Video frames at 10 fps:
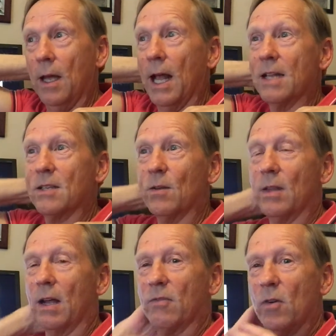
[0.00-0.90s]
and so
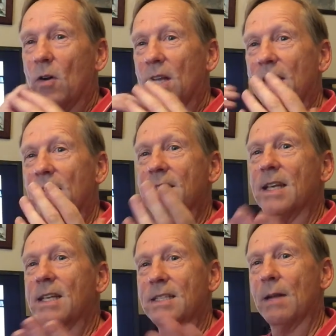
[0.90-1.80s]
therefore it is
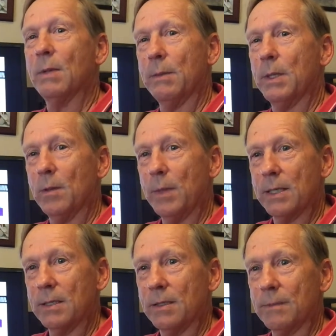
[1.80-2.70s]
a subliminal
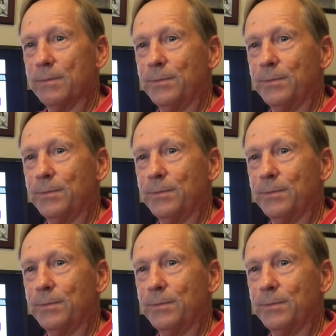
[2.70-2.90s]
message.